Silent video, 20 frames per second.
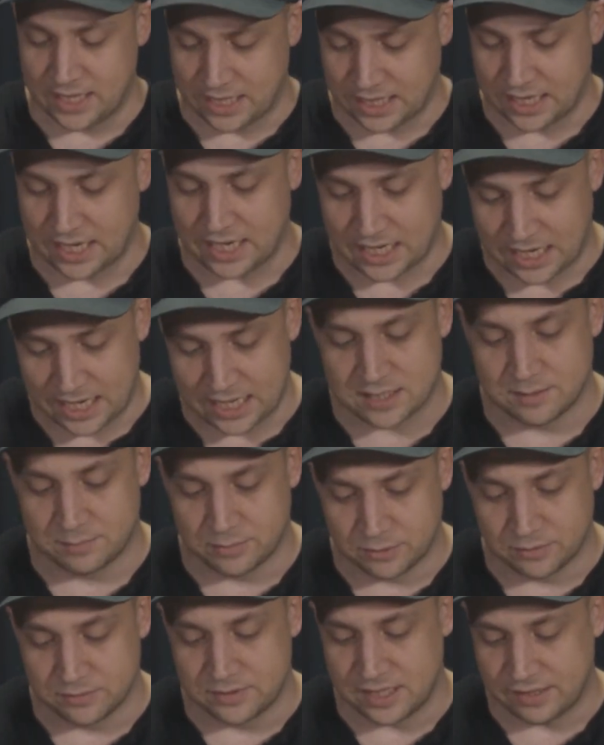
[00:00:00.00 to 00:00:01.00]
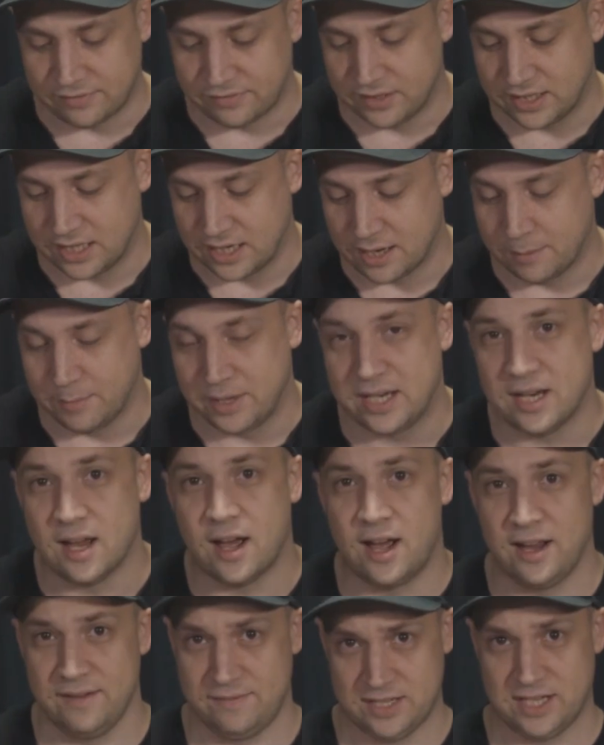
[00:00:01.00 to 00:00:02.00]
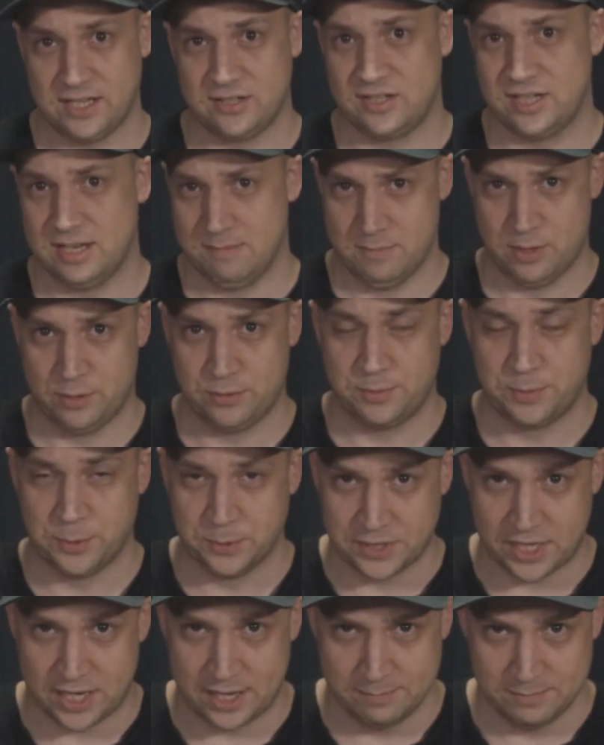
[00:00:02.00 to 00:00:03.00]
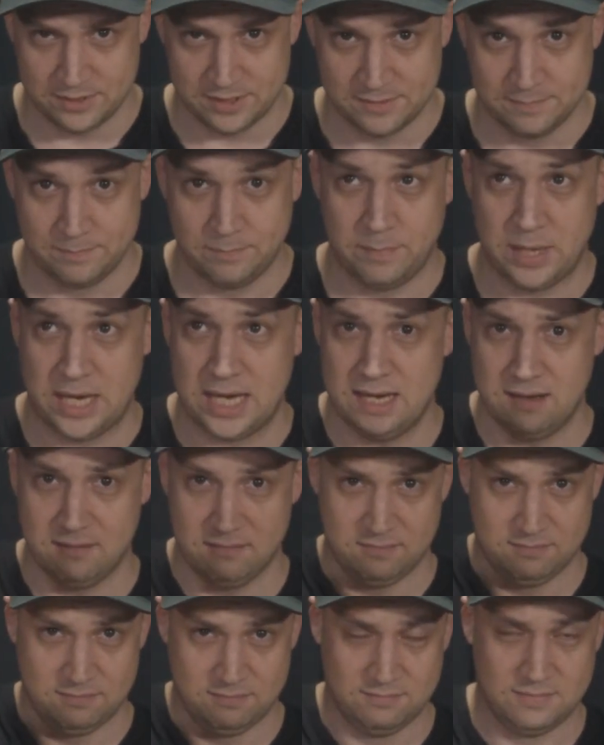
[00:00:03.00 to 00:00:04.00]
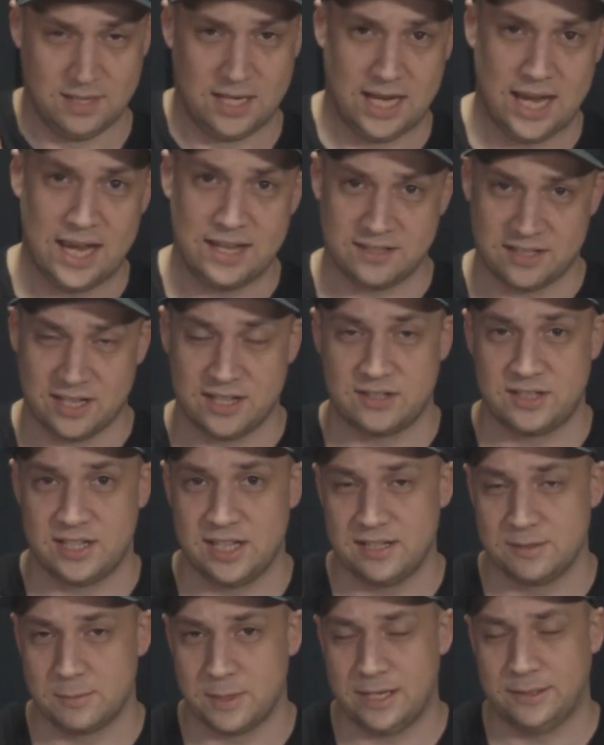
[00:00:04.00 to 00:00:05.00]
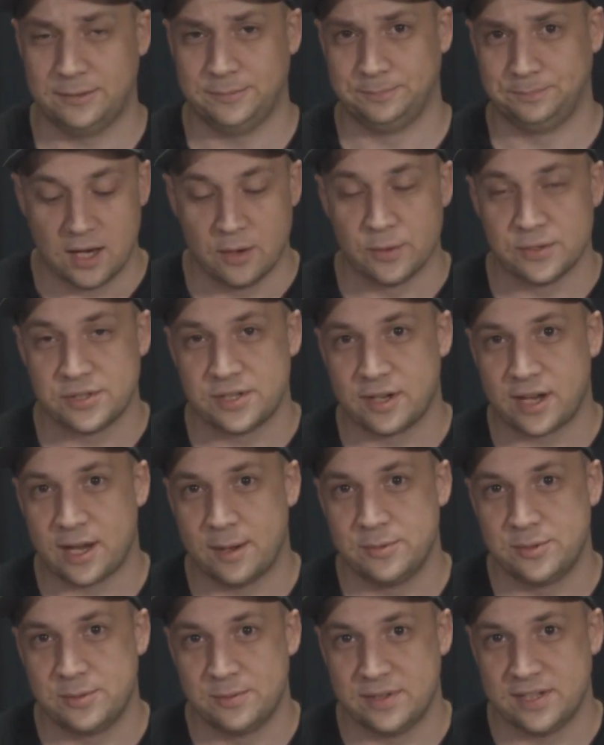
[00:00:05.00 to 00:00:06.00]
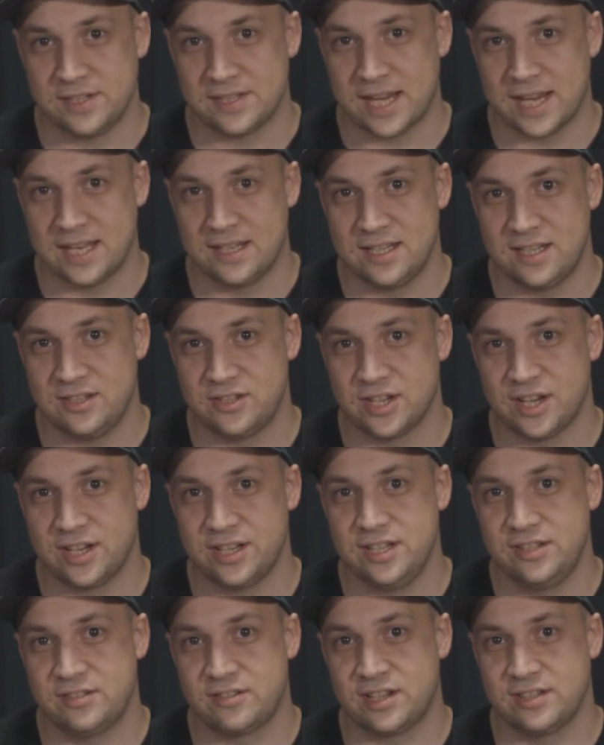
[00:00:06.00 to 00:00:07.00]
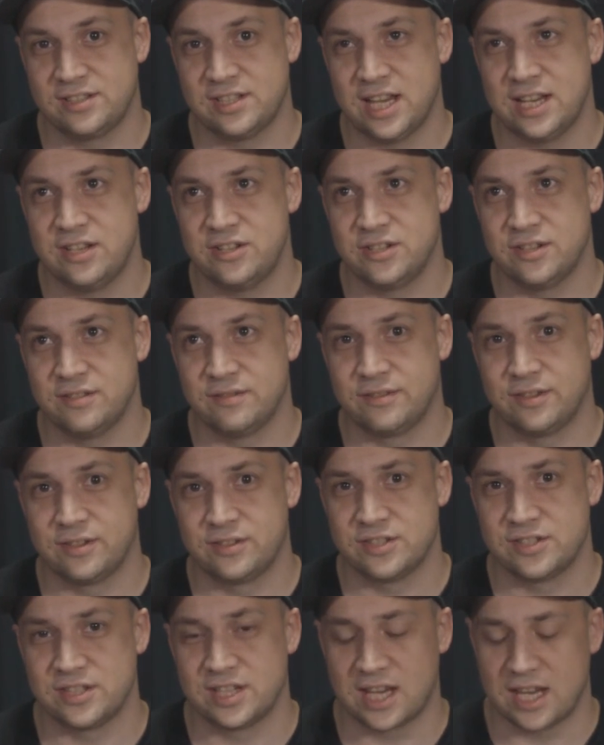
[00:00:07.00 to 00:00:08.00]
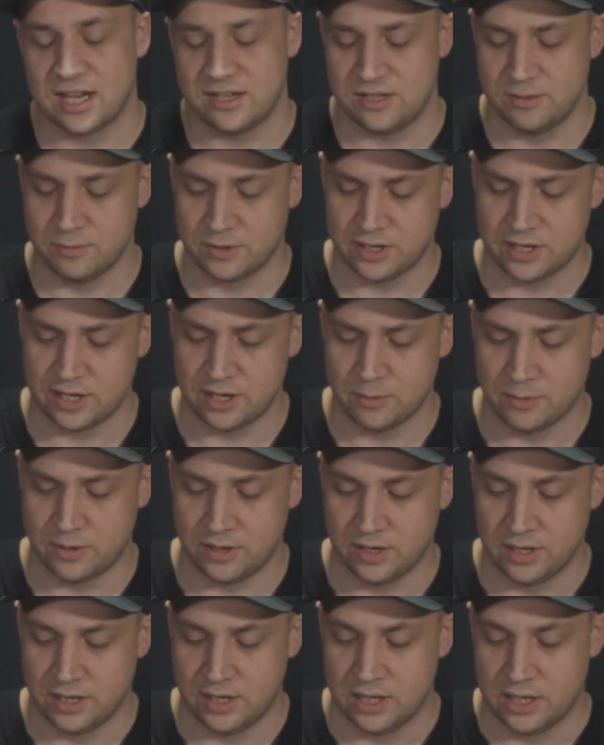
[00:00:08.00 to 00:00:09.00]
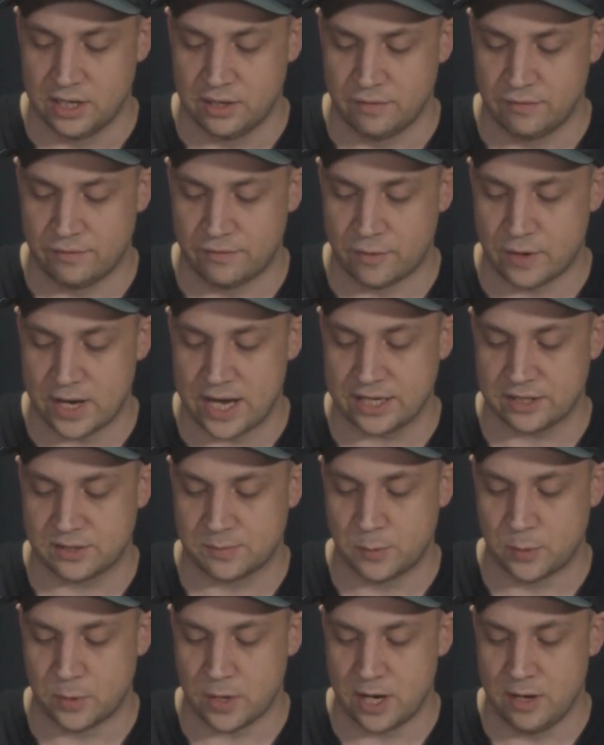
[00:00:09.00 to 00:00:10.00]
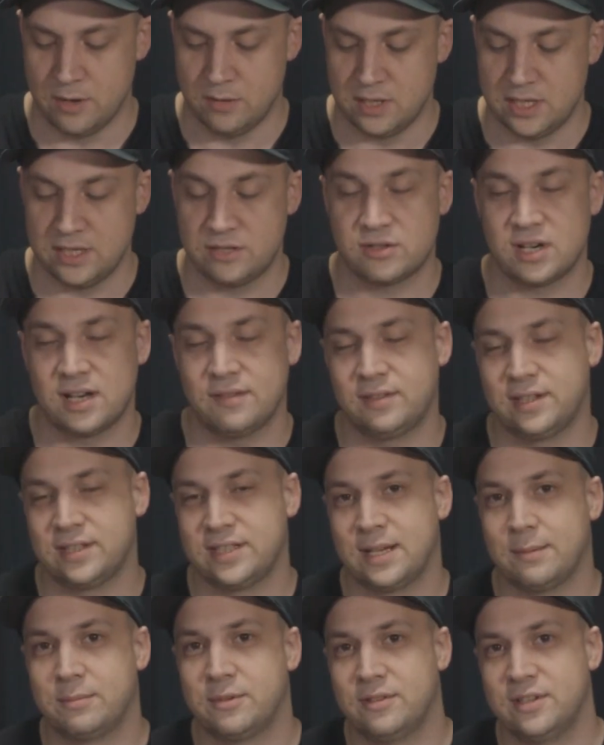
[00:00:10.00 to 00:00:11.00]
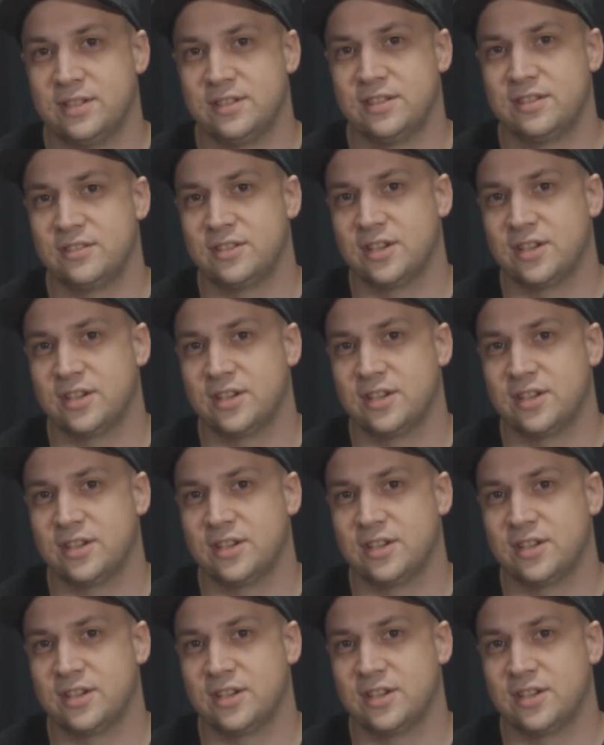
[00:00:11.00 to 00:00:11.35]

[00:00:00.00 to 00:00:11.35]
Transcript: Collectible, definitely. I mean, I've touched it multiple times. Pete has touched it as well. It also comes with this handy Chinese translation for just in case you want to know what for export only travel adapter is in